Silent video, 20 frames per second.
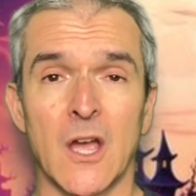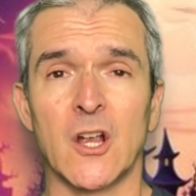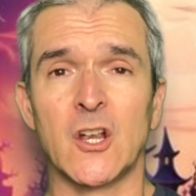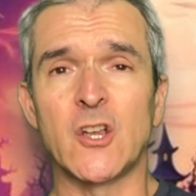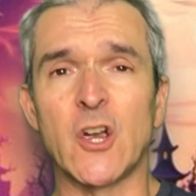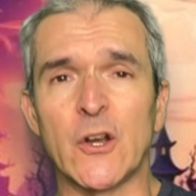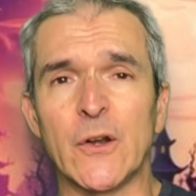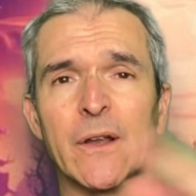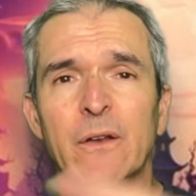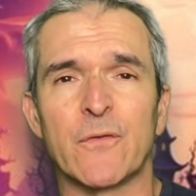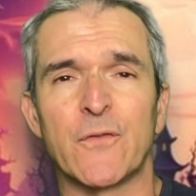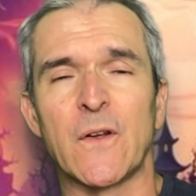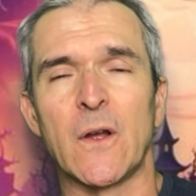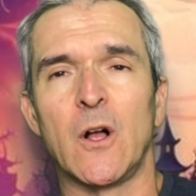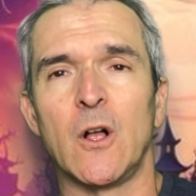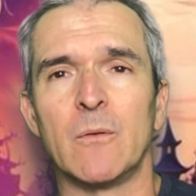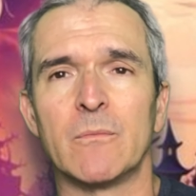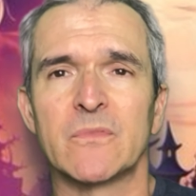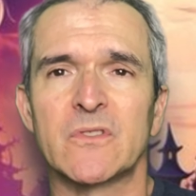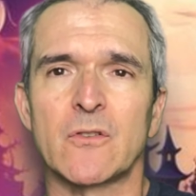Current
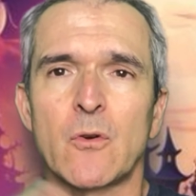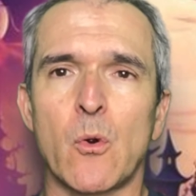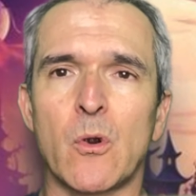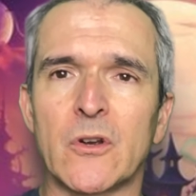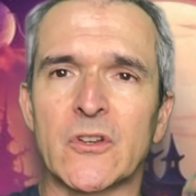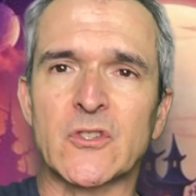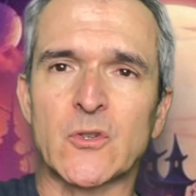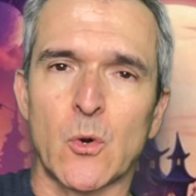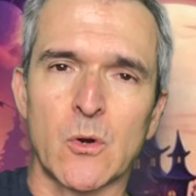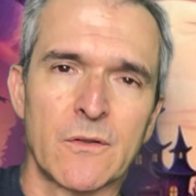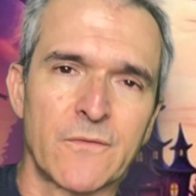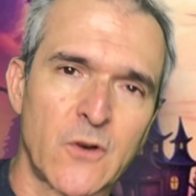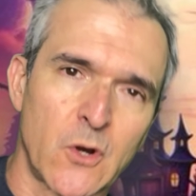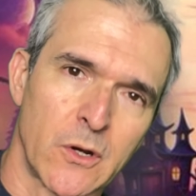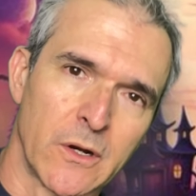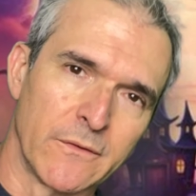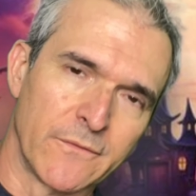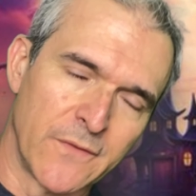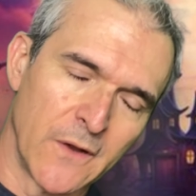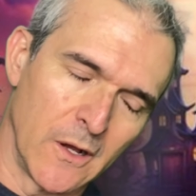films or sort of
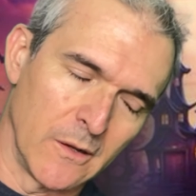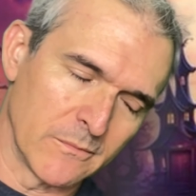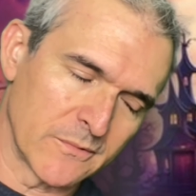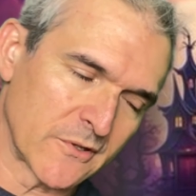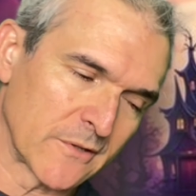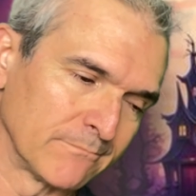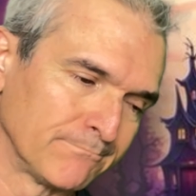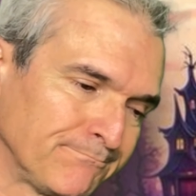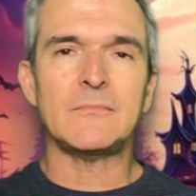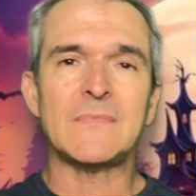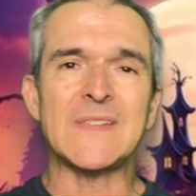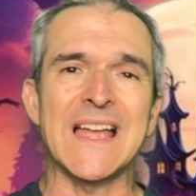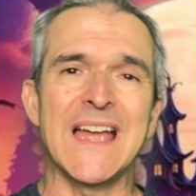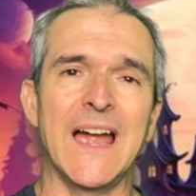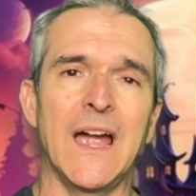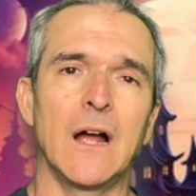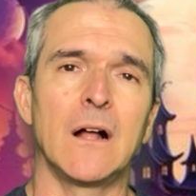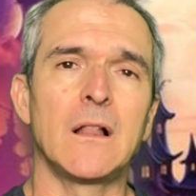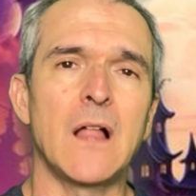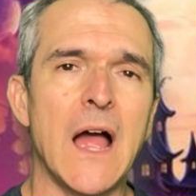current films.
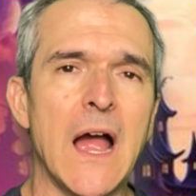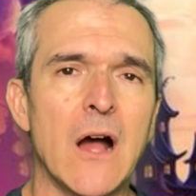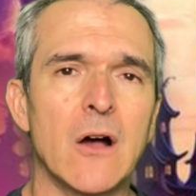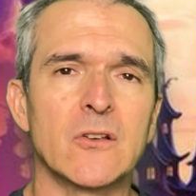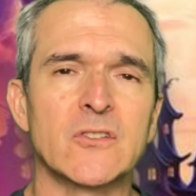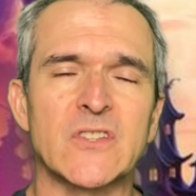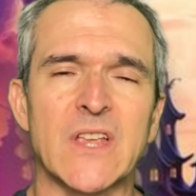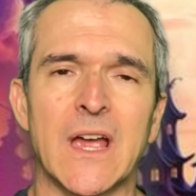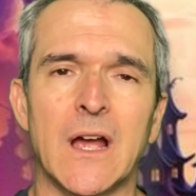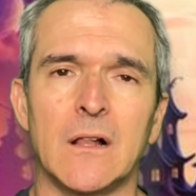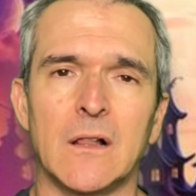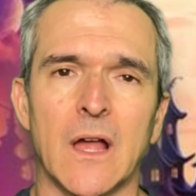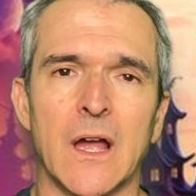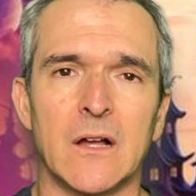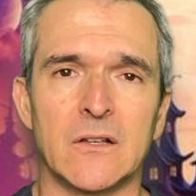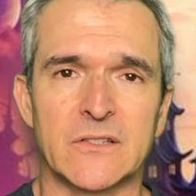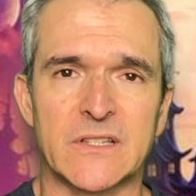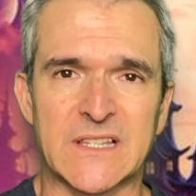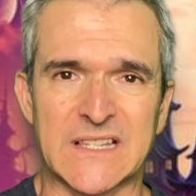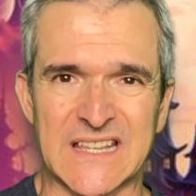Hell House
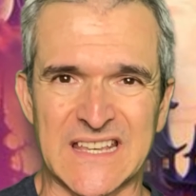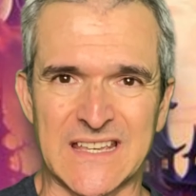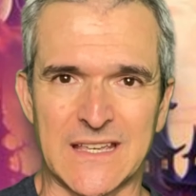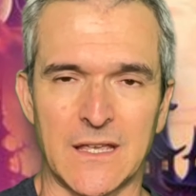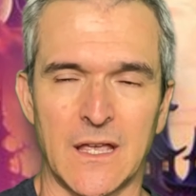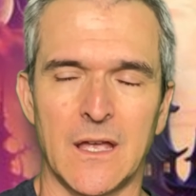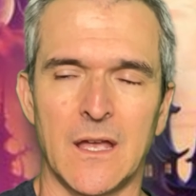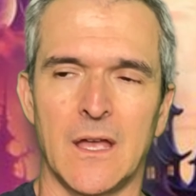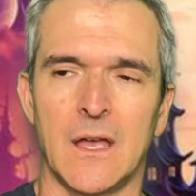LLC.